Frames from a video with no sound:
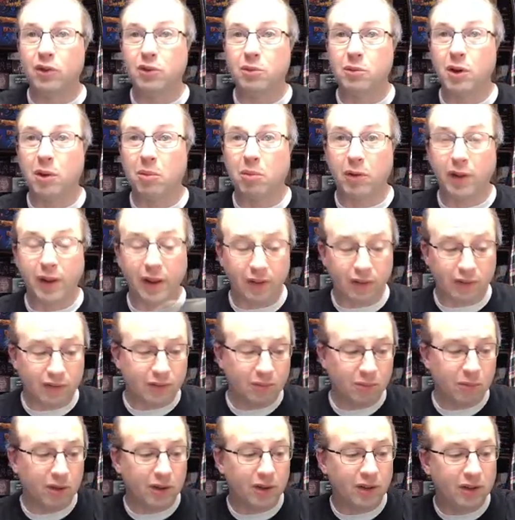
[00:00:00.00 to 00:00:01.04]
are our plants.
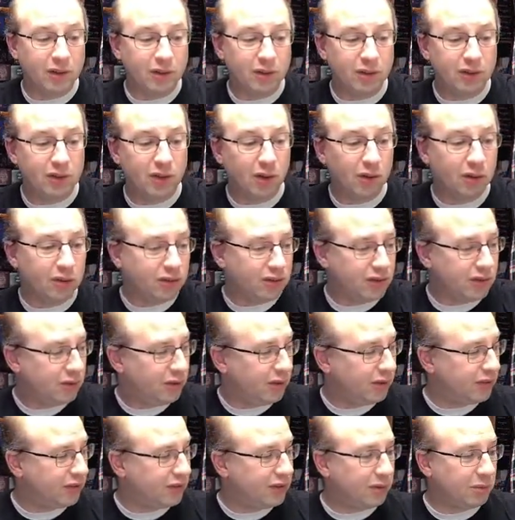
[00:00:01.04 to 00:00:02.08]
We're going to use those two
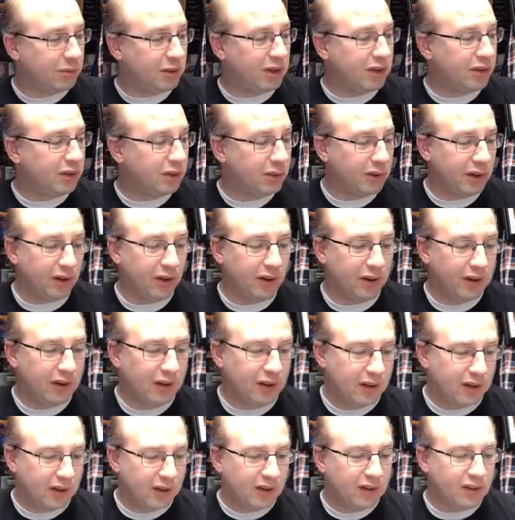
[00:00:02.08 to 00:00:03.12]
and see what we can do here.
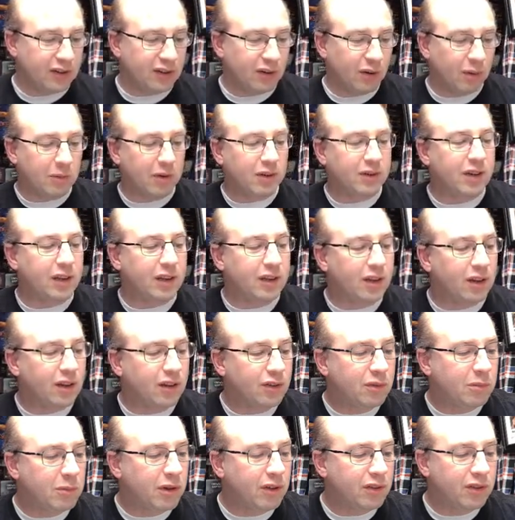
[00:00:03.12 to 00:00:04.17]
So I'm going to take the
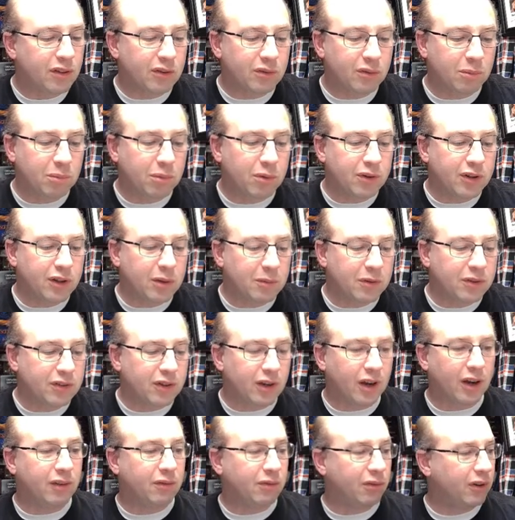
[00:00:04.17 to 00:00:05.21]
two miniatures, we'll put them
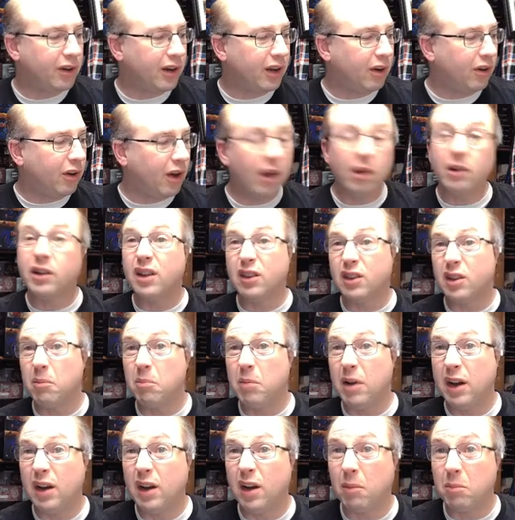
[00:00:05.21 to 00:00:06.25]
aside for now. I'll get them
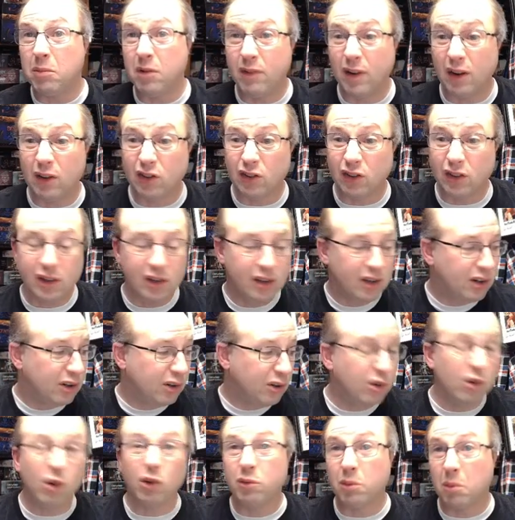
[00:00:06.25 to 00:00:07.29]
painted up eventually.
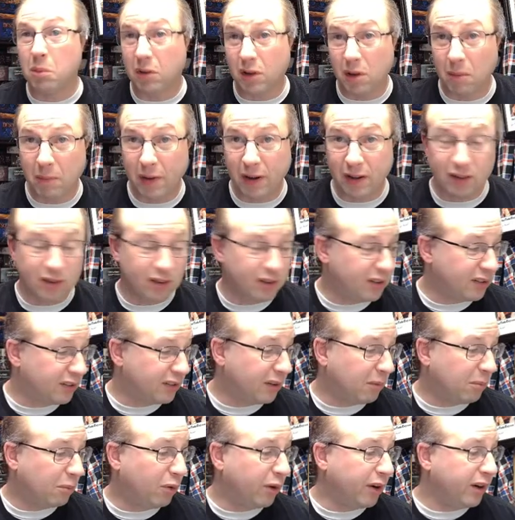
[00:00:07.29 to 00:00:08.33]
Who knows, maybe we'll come back to this at
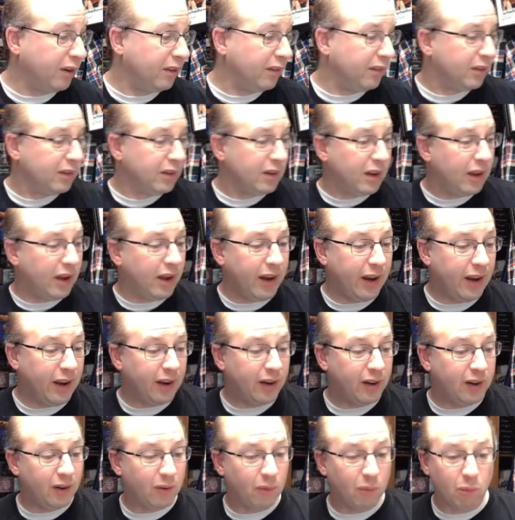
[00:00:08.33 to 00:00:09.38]
some point.
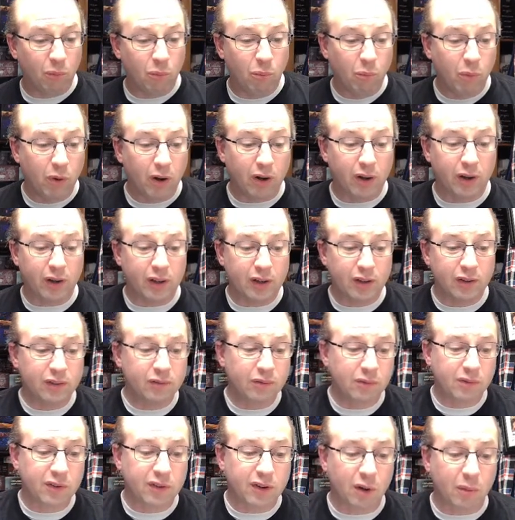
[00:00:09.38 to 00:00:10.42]
And we're going
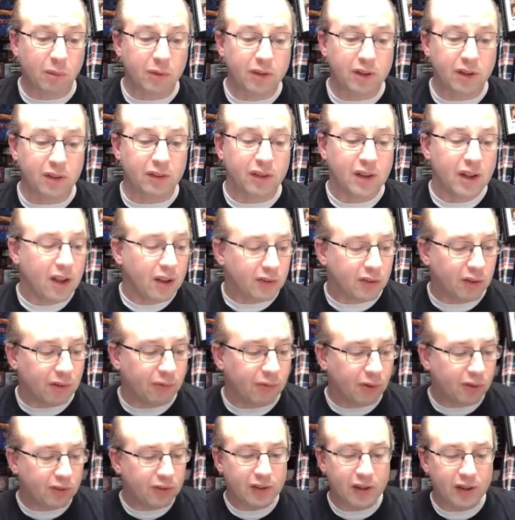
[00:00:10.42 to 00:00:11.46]
to start with these. So the
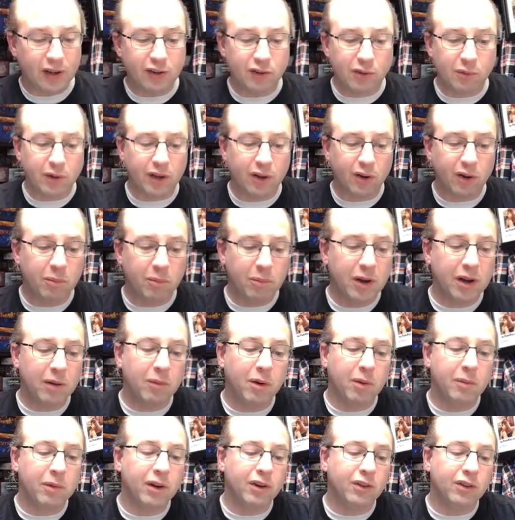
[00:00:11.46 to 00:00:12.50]
first thing I do when I go to paint
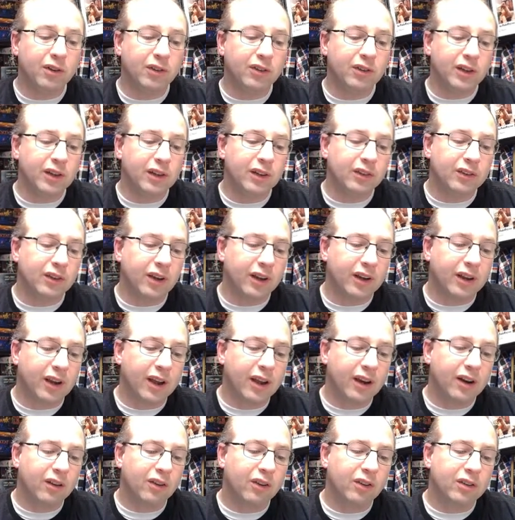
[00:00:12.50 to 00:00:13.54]
my miniatures is I
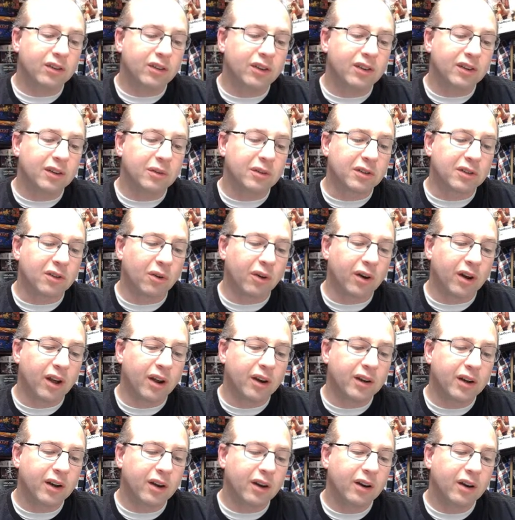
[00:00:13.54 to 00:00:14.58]
kind of look to see what's going on
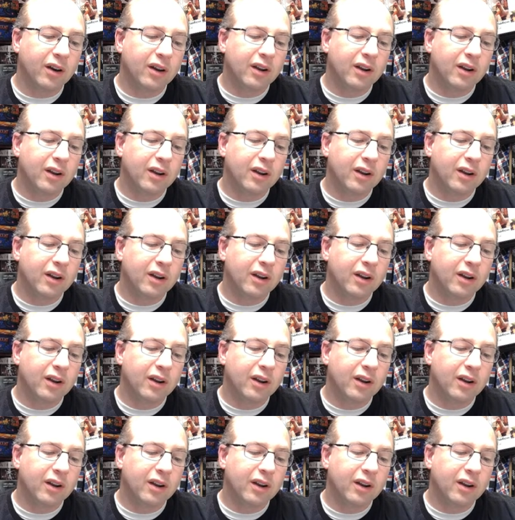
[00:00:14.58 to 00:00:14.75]
here.